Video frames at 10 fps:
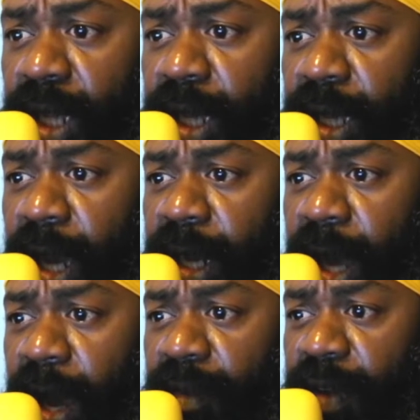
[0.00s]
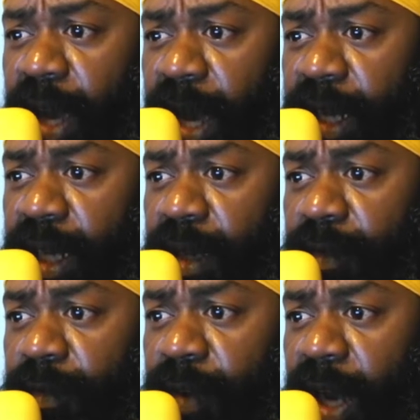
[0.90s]
can have any
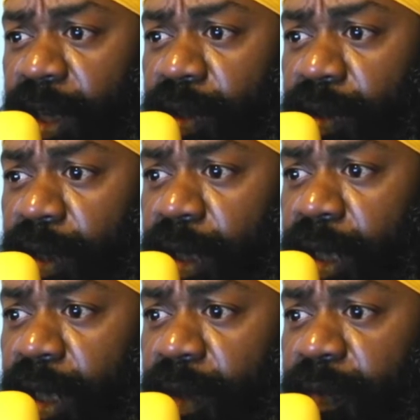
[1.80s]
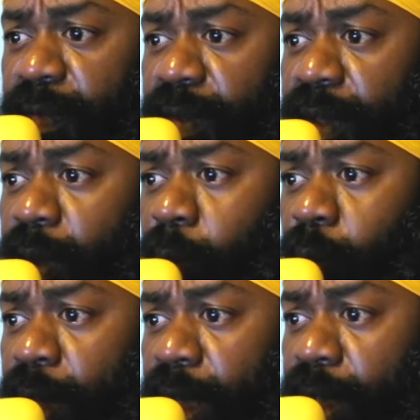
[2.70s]
value if the
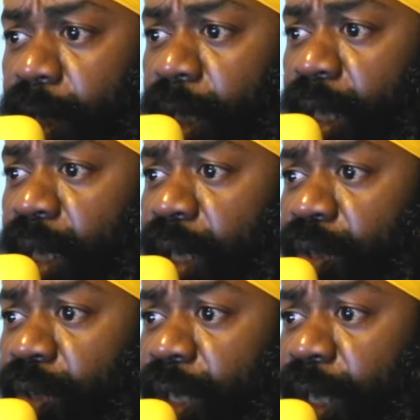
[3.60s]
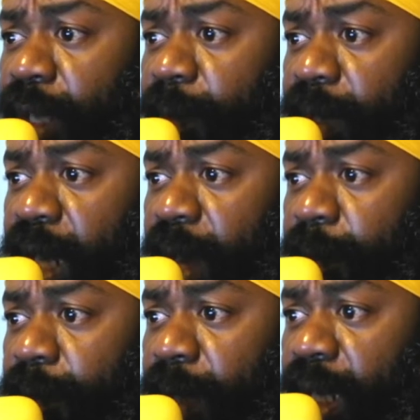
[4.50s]
will to keep
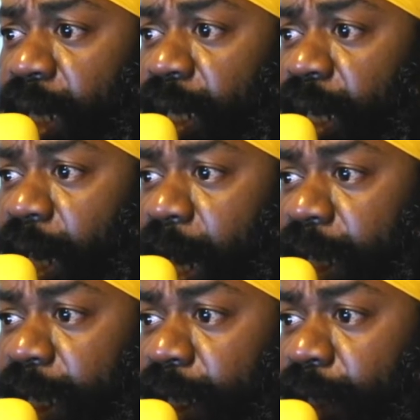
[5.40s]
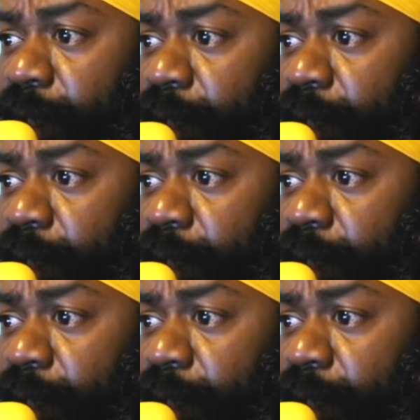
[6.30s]
them in lacking?